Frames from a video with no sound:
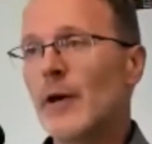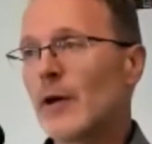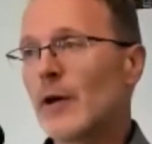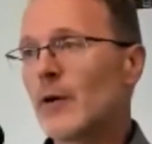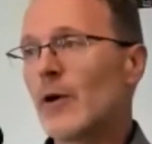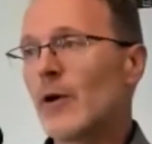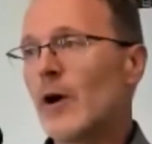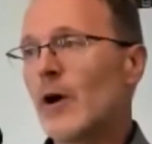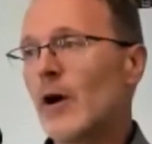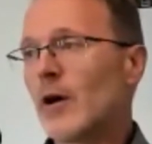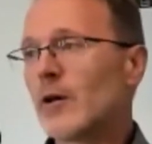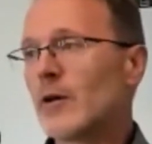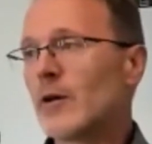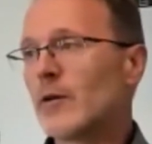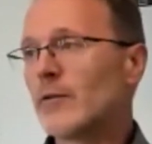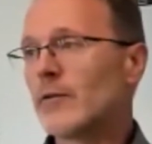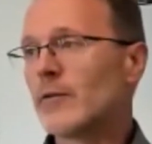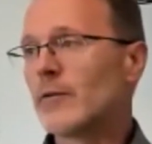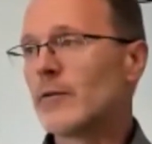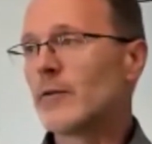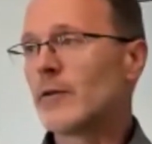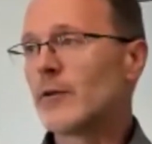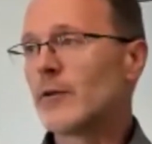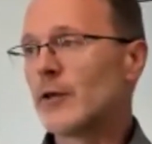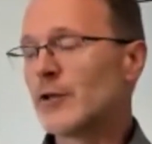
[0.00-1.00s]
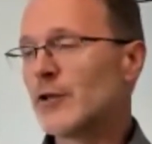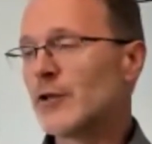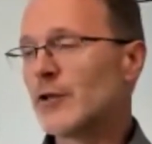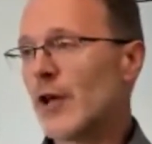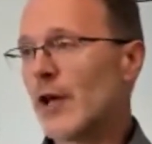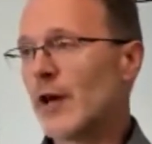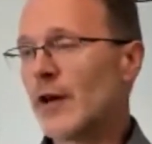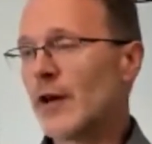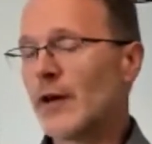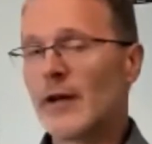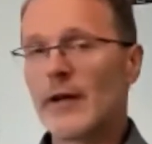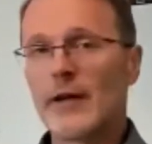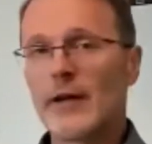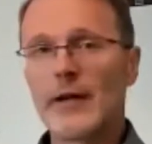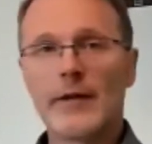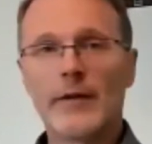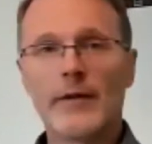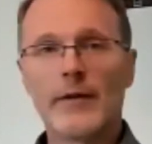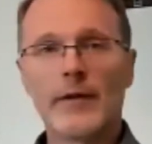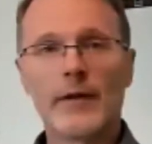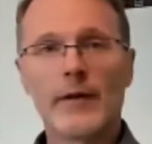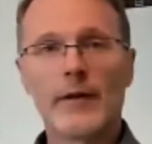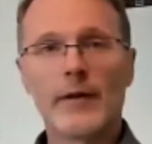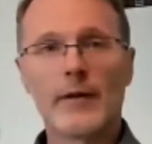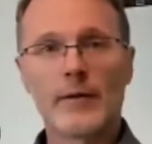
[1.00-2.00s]
bedrock of Christianity
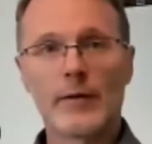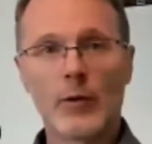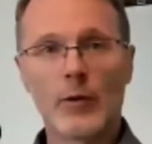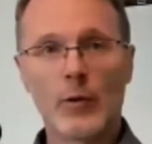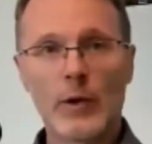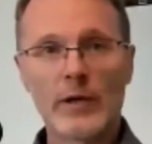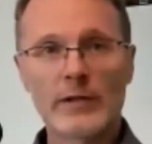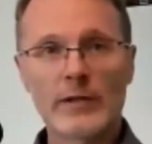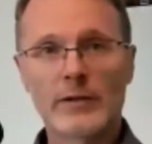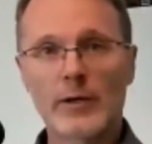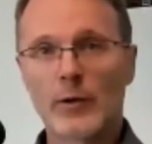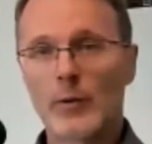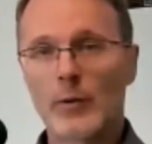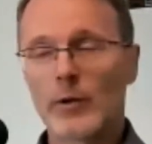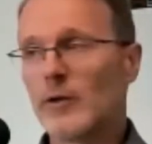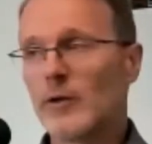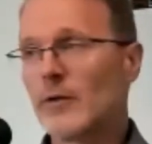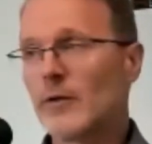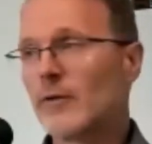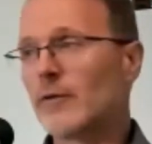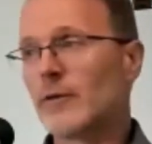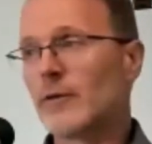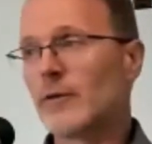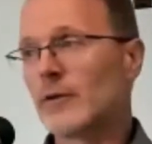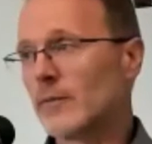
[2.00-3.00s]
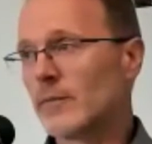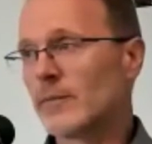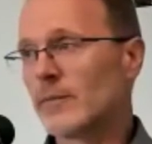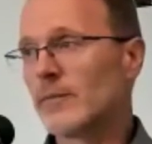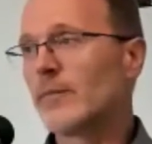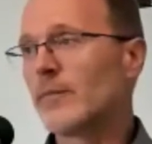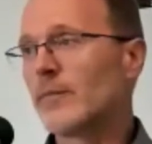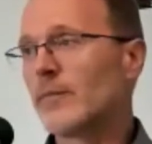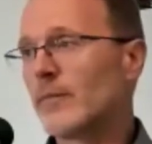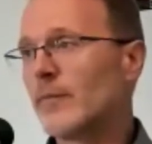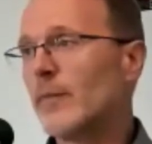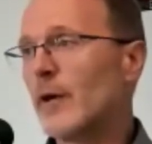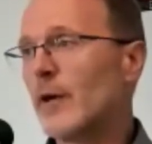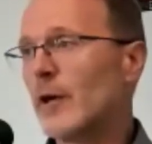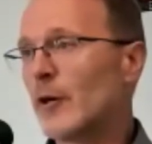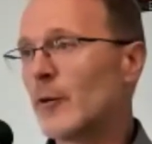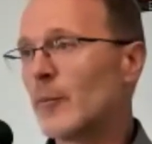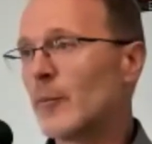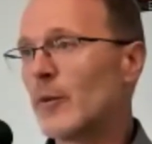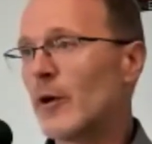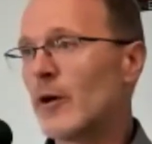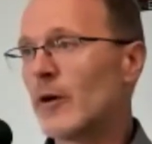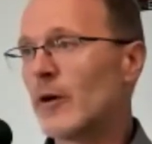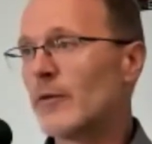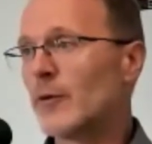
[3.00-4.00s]
in the Western world for the better
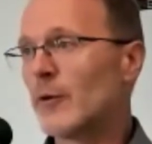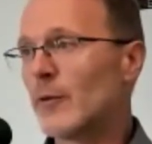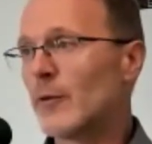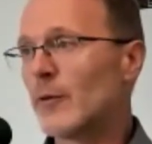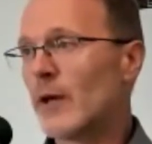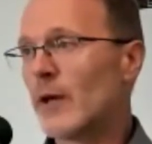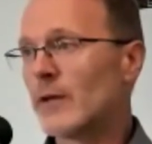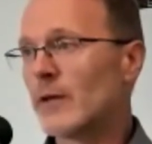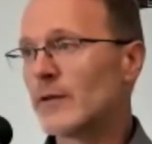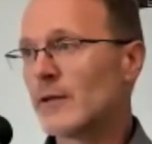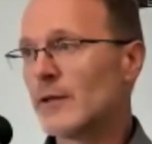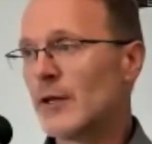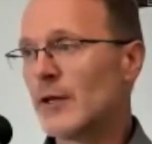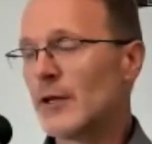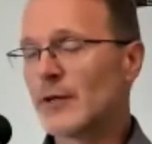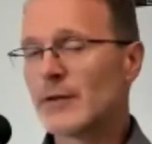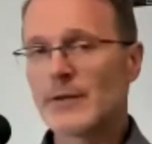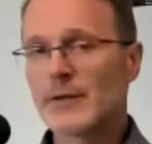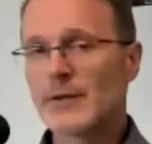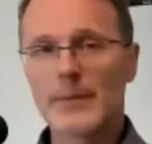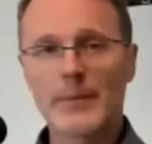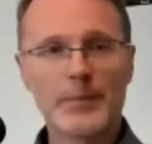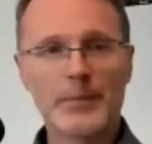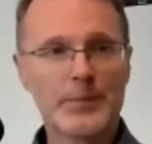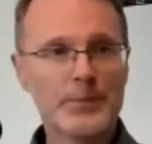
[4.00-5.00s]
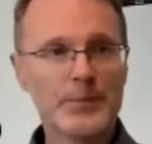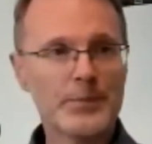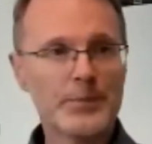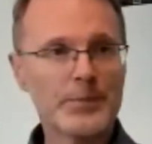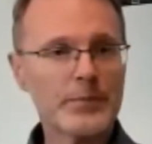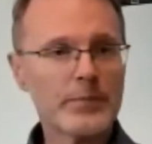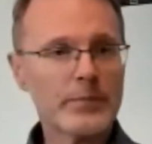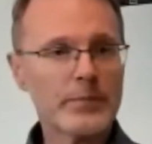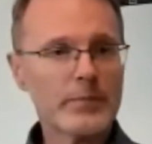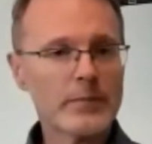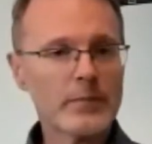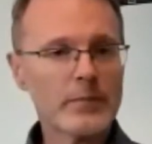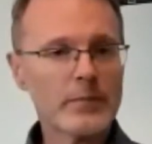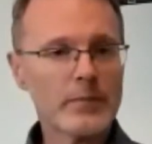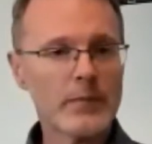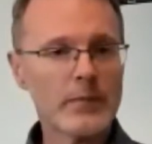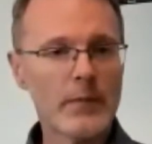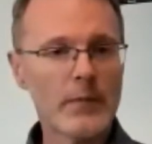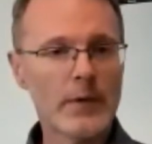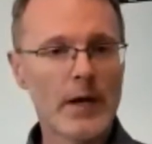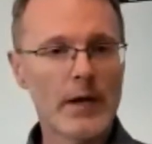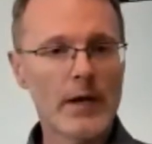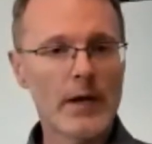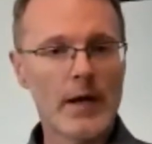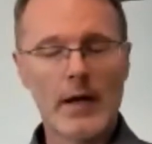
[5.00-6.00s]
part of 2,000 years,
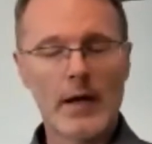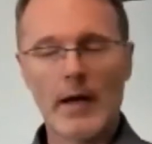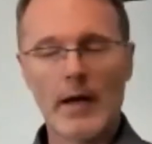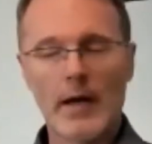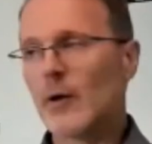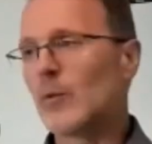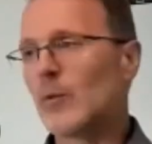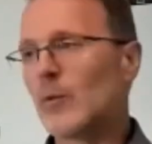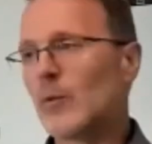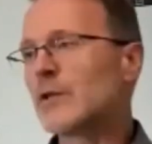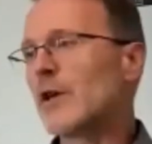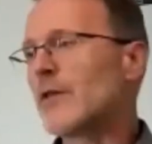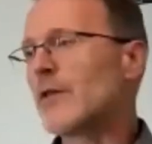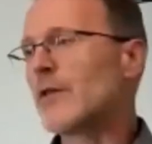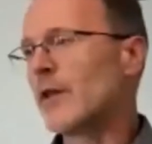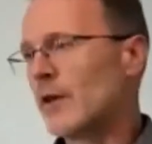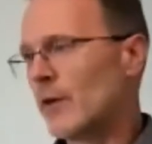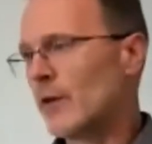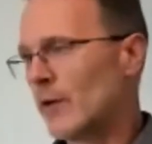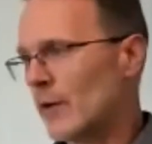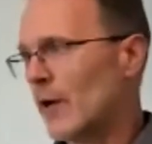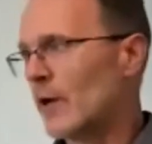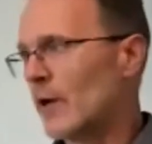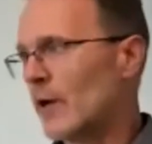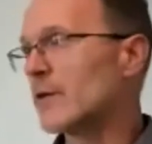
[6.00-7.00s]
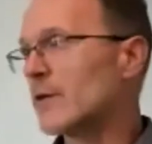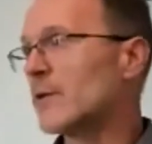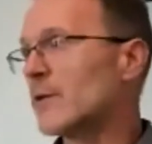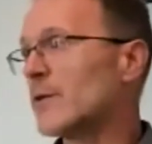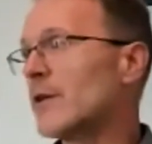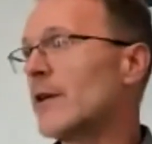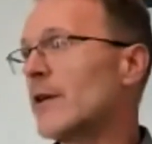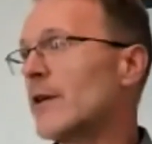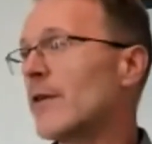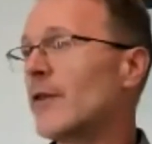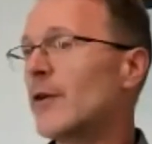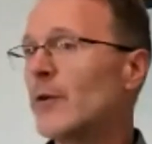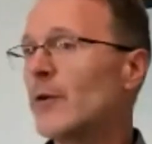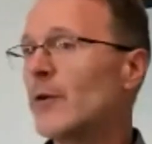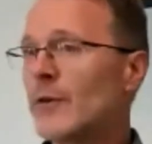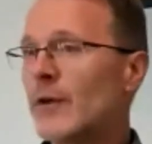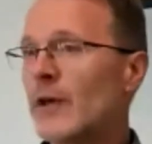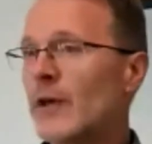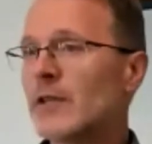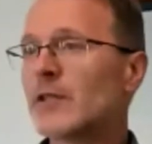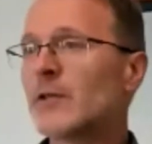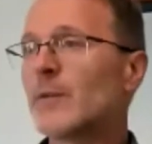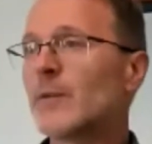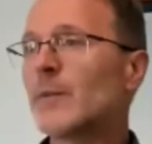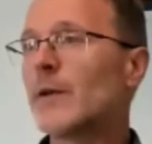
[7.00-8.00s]
and which I think you can also see in the New
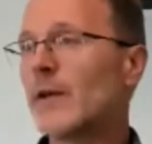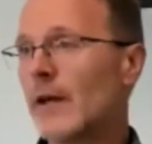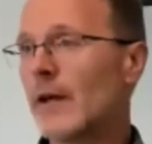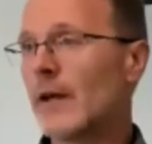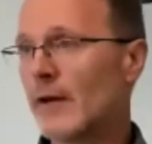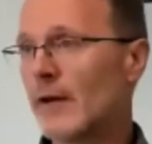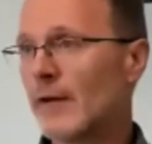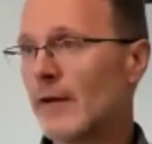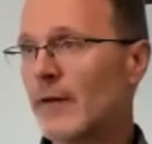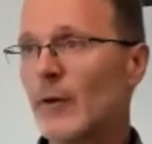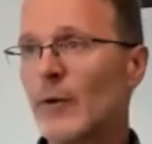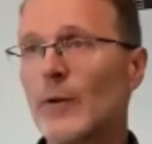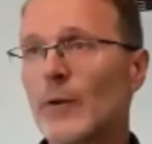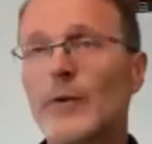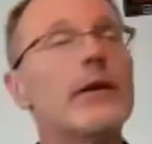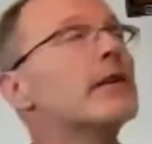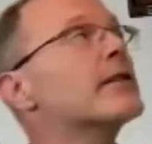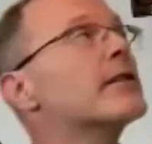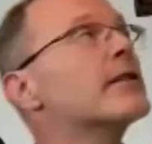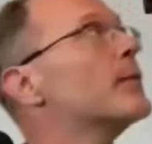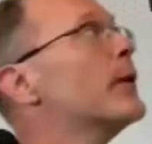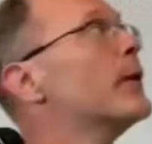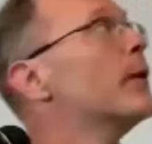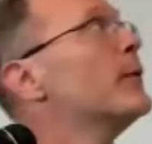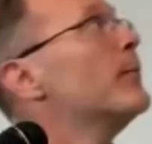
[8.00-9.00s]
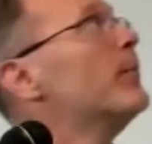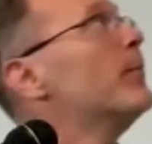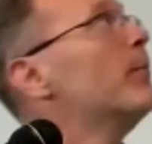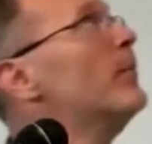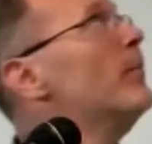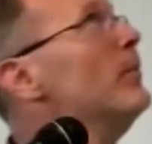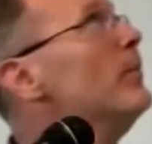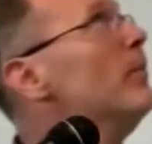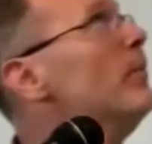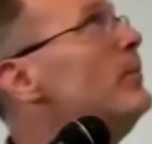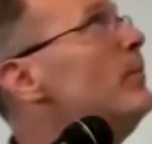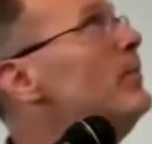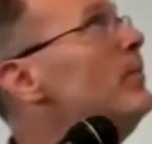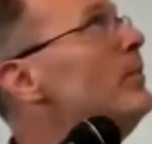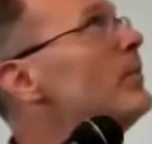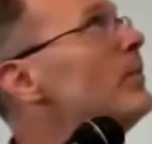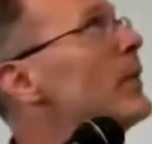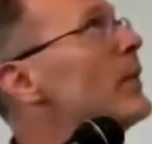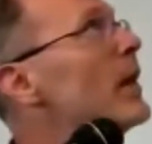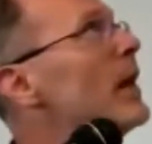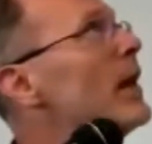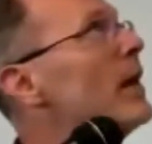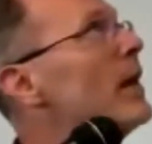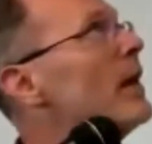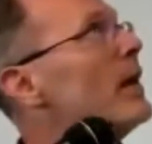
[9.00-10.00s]
Testament and the Old Testament.
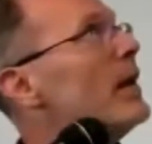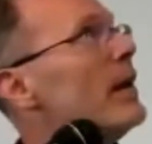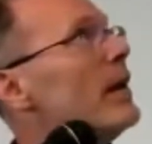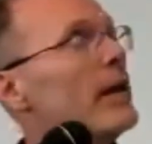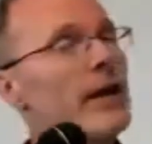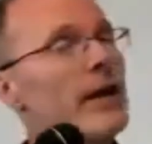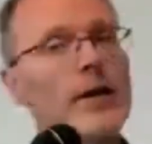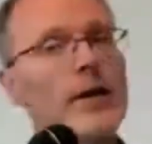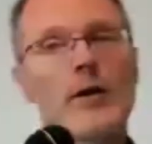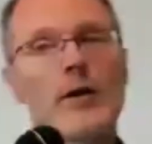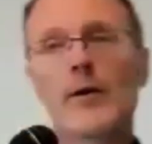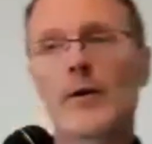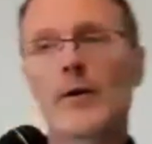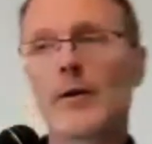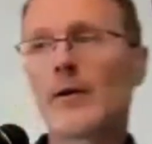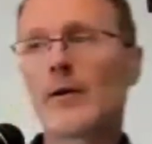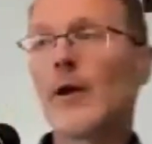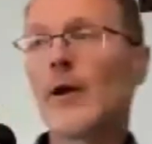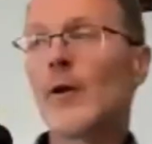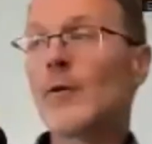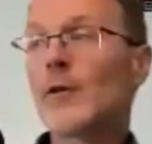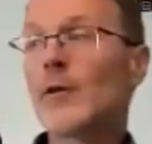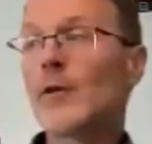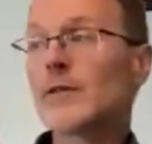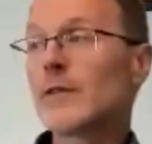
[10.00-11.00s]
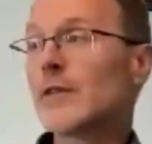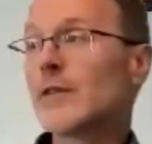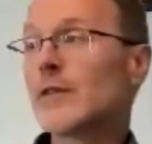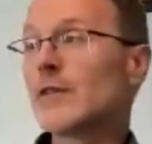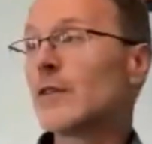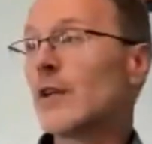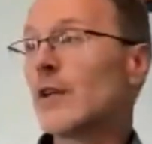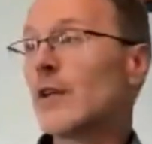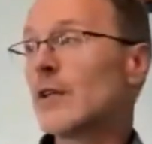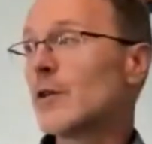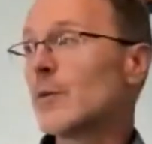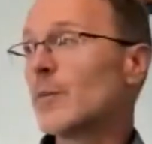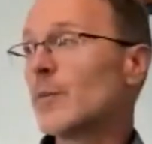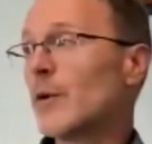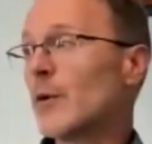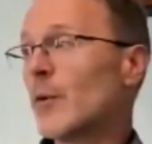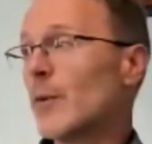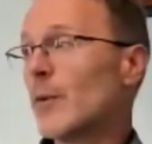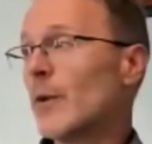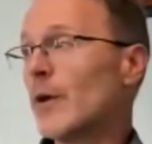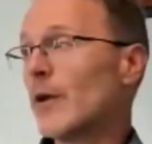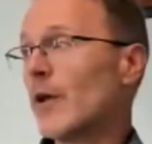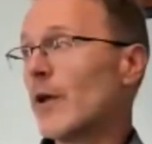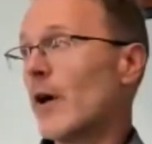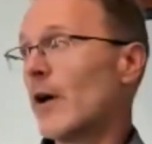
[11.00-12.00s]
Here, there's a distinction
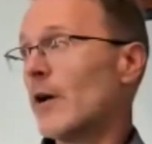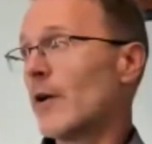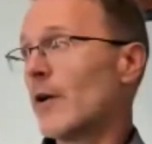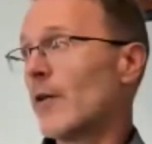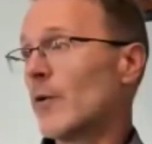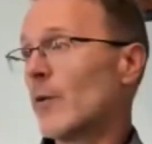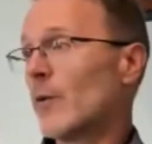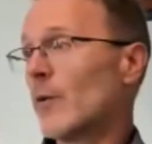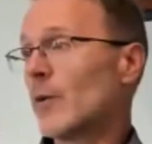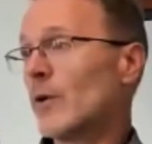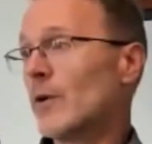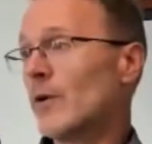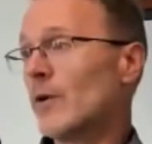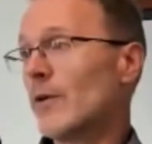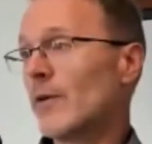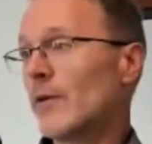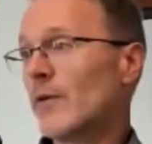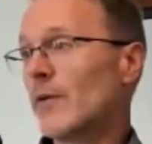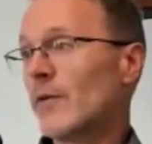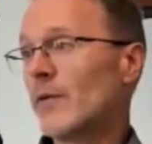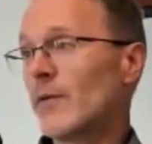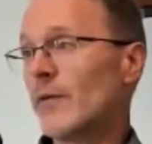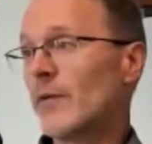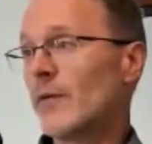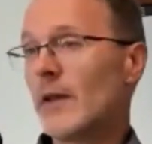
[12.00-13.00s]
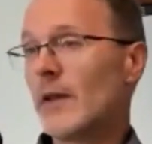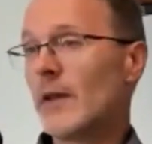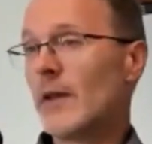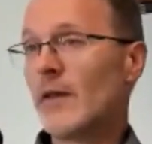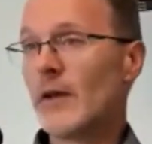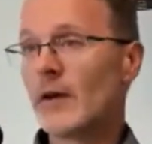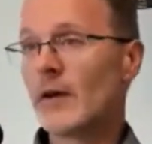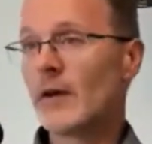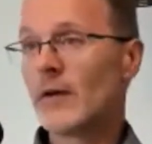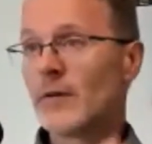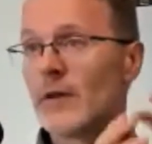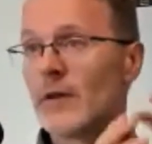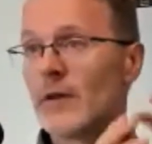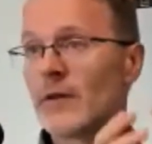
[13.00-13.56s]
between God and the world. They're